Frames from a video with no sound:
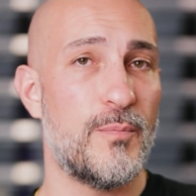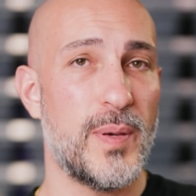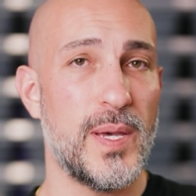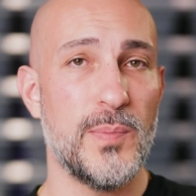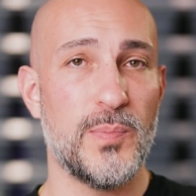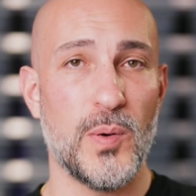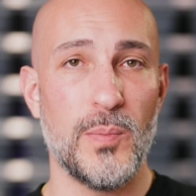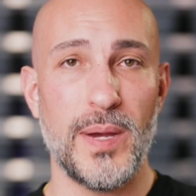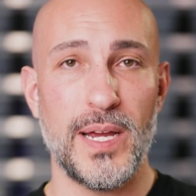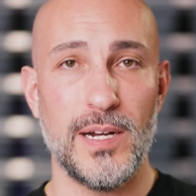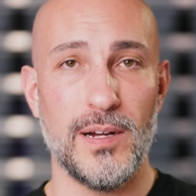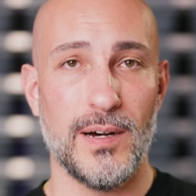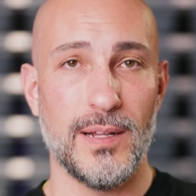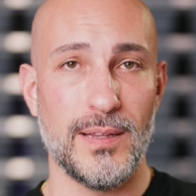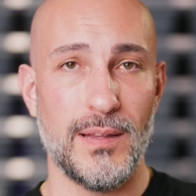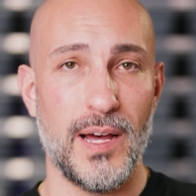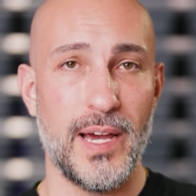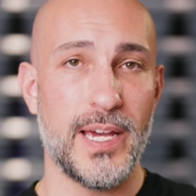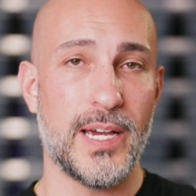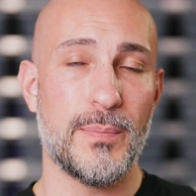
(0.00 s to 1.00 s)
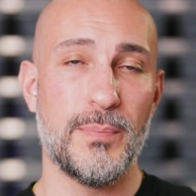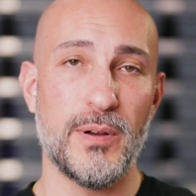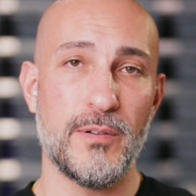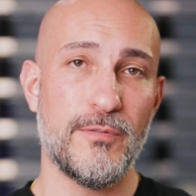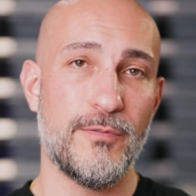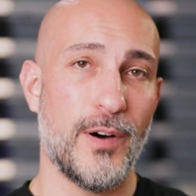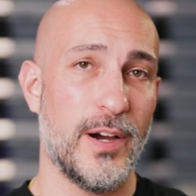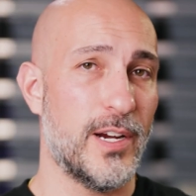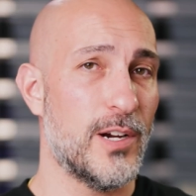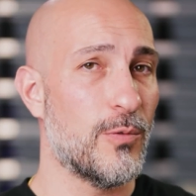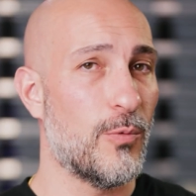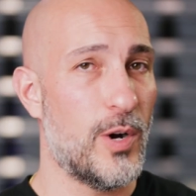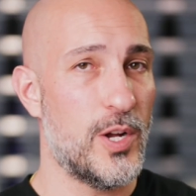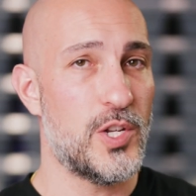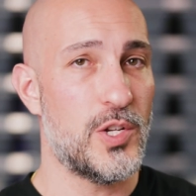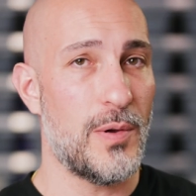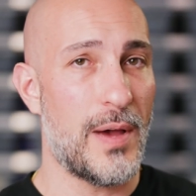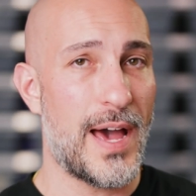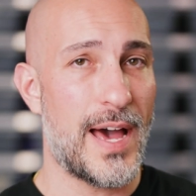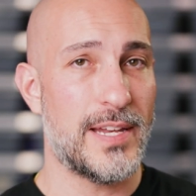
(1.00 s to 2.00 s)
people may not like, but Fire, once
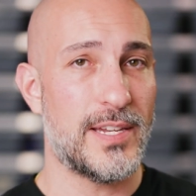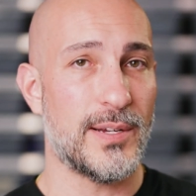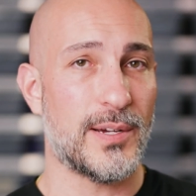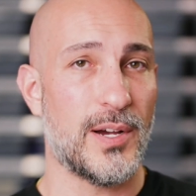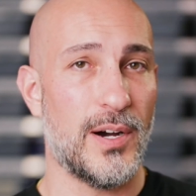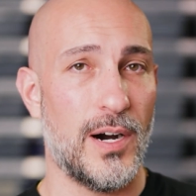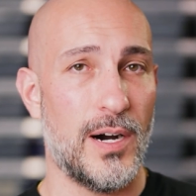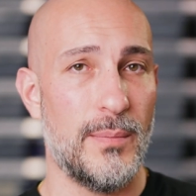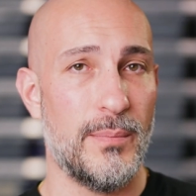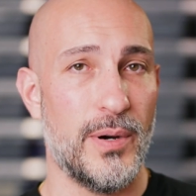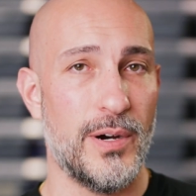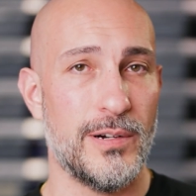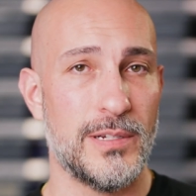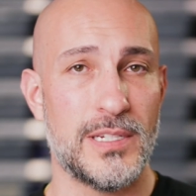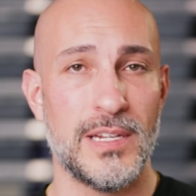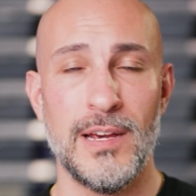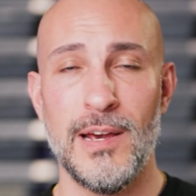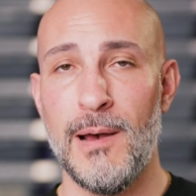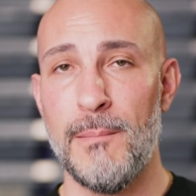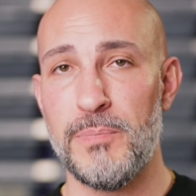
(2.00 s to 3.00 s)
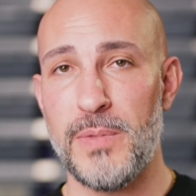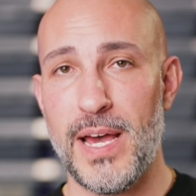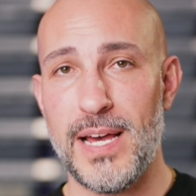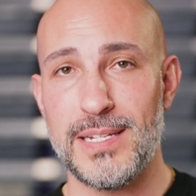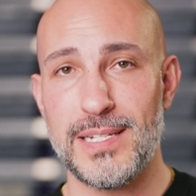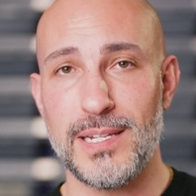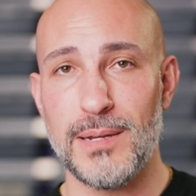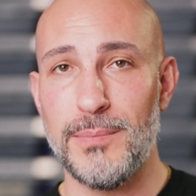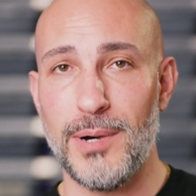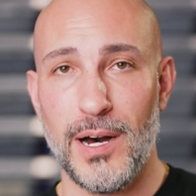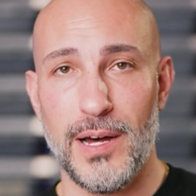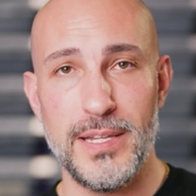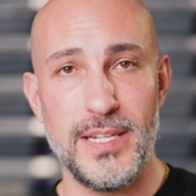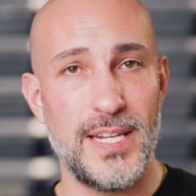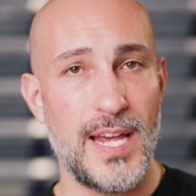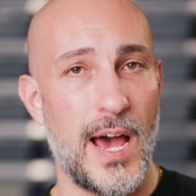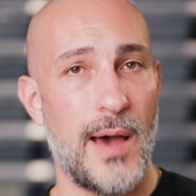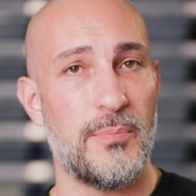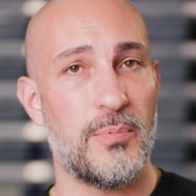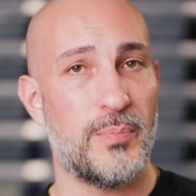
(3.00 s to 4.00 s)
you add to combos, has some
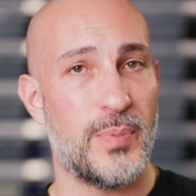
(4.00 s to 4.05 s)
untapped